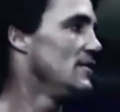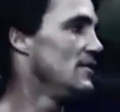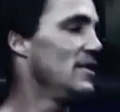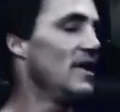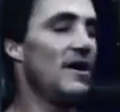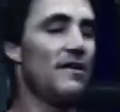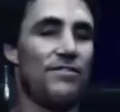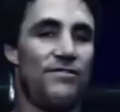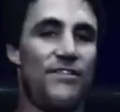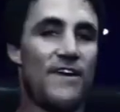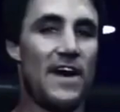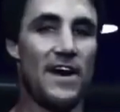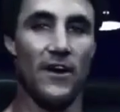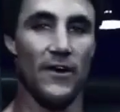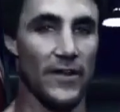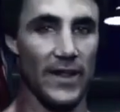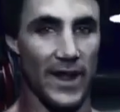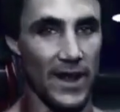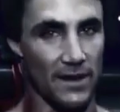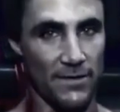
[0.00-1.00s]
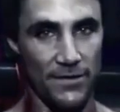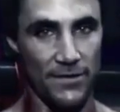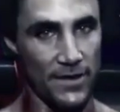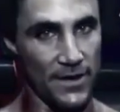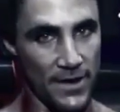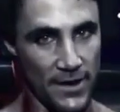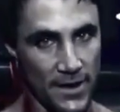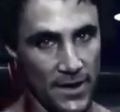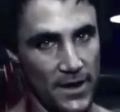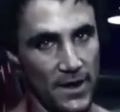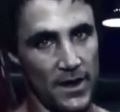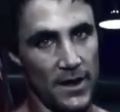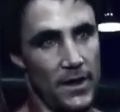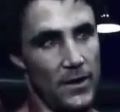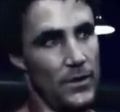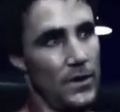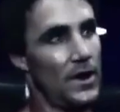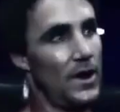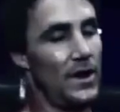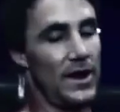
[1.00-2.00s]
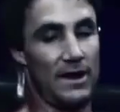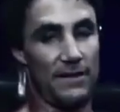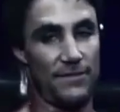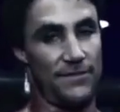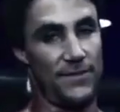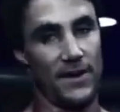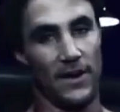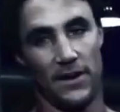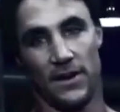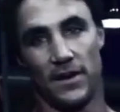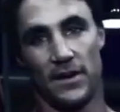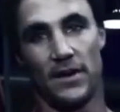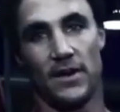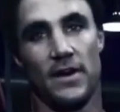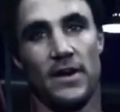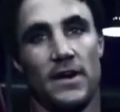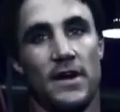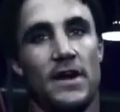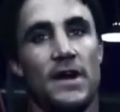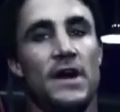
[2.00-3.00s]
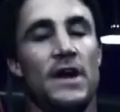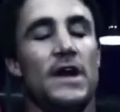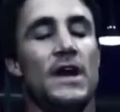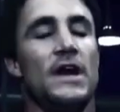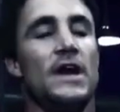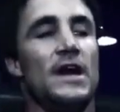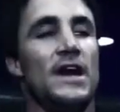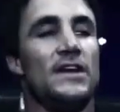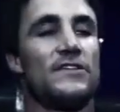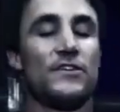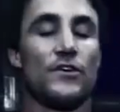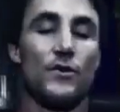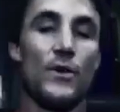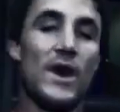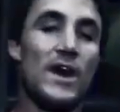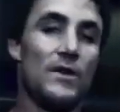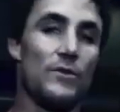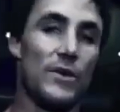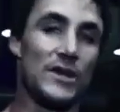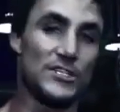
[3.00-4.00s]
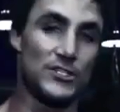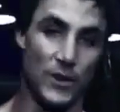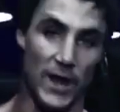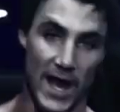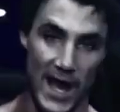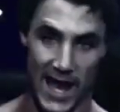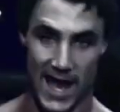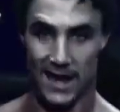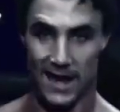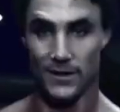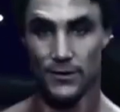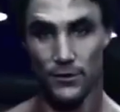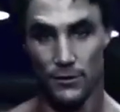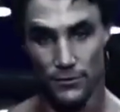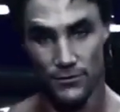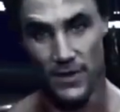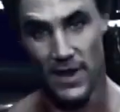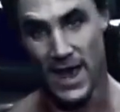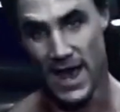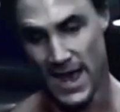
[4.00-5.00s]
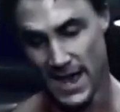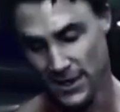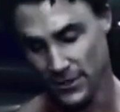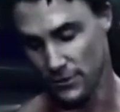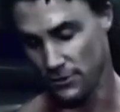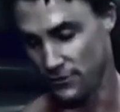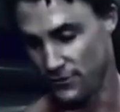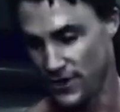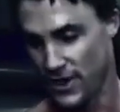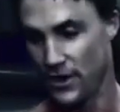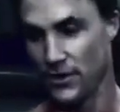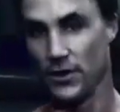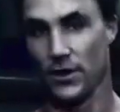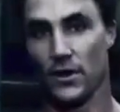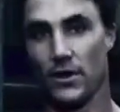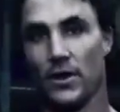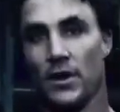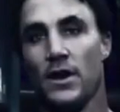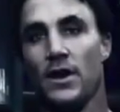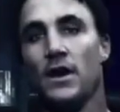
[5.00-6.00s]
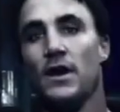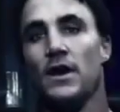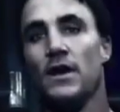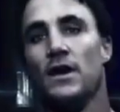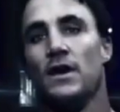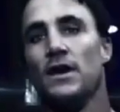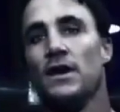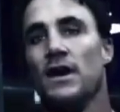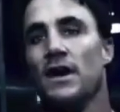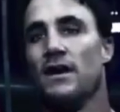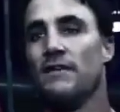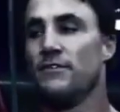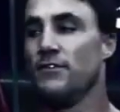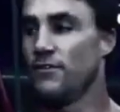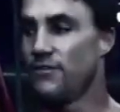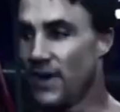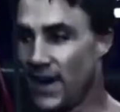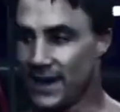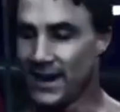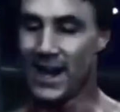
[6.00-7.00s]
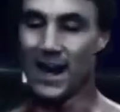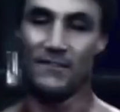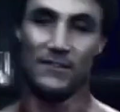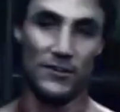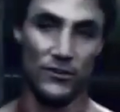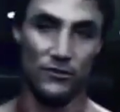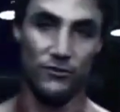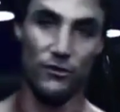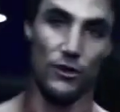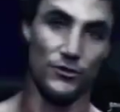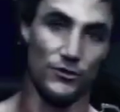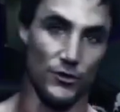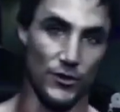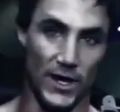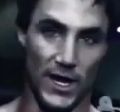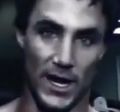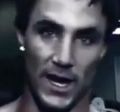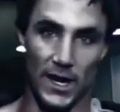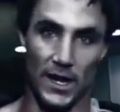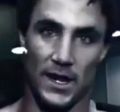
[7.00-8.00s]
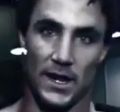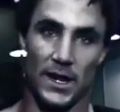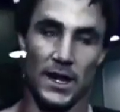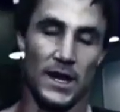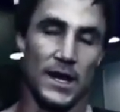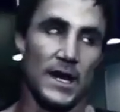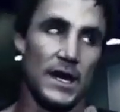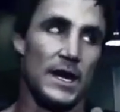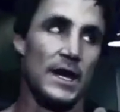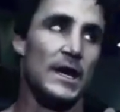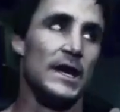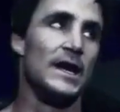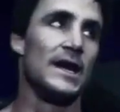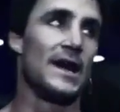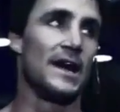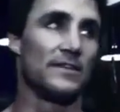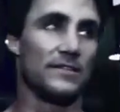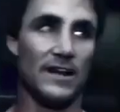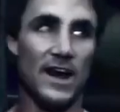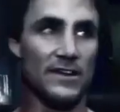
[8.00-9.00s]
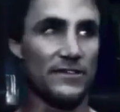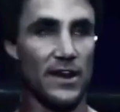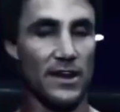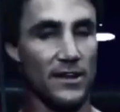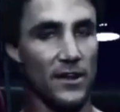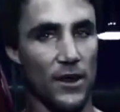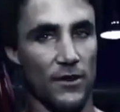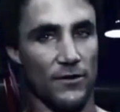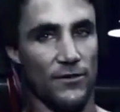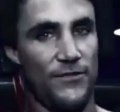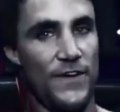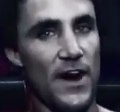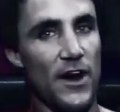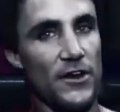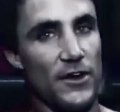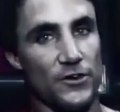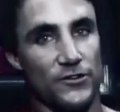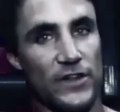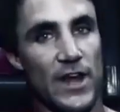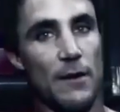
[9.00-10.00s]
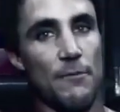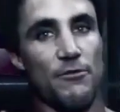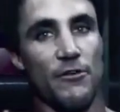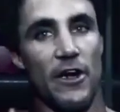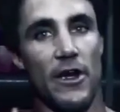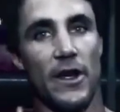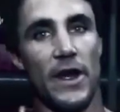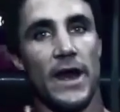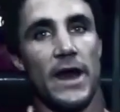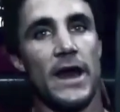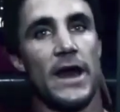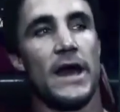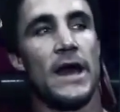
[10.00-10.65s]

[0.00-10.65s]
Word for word: we all fail in life. We all hit failure. It's the way in which you handle, handle failure if you find out it destroys you or not. Because last I looked, failure's temporary.